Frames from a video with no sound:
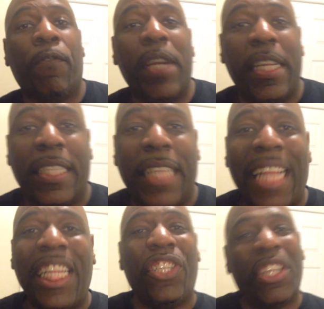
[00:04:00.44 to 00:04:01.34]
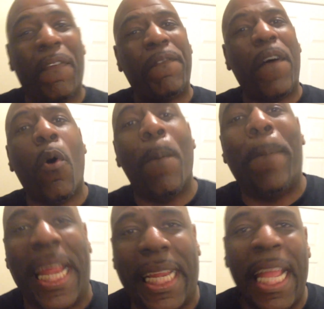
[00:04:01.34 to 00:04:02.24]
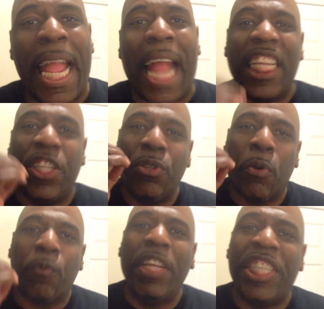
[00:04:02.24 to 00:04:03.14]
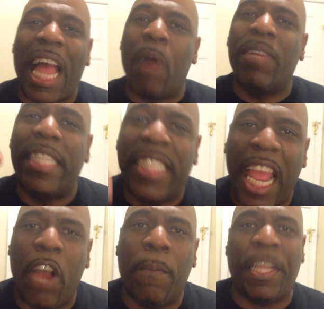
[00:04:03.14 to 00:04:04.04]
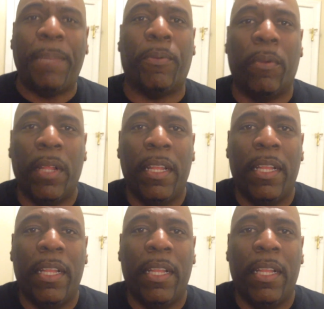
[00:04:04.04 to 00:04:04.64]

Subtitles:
friends. I need you to phone bank. I need you to reach out and tell people.